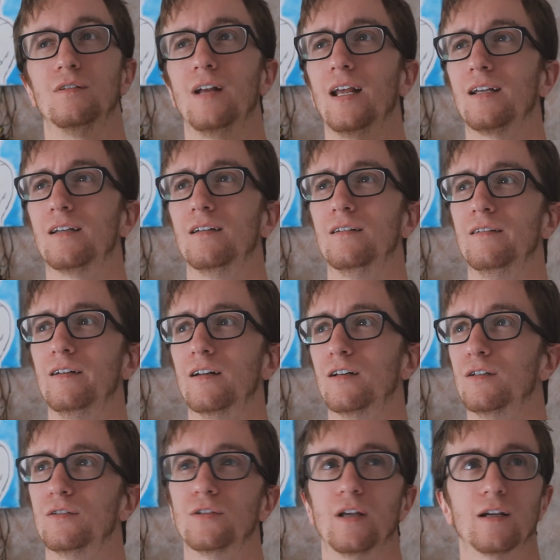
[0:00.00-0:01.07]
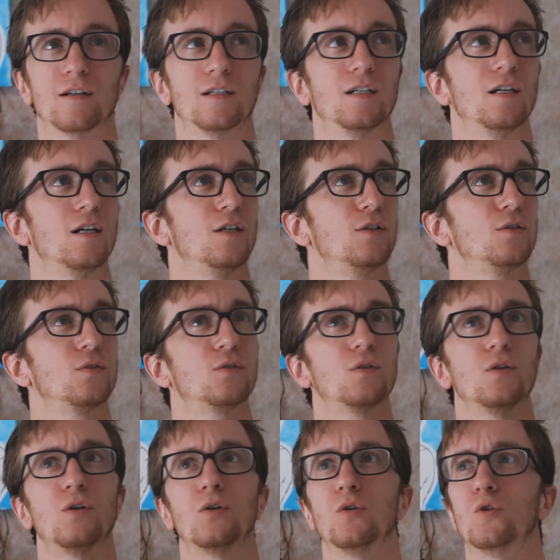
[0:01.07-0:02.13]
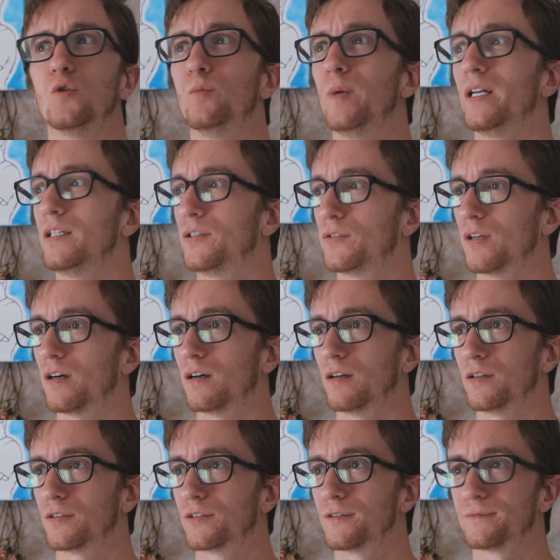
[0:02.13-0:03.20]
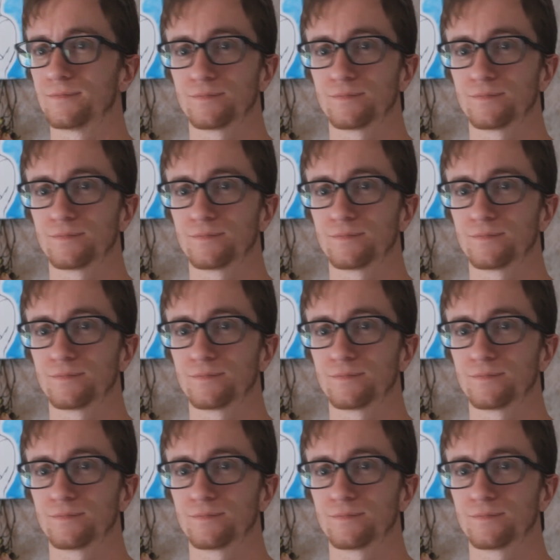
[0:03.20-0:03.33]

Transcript: naked, you know, it was like so many stars.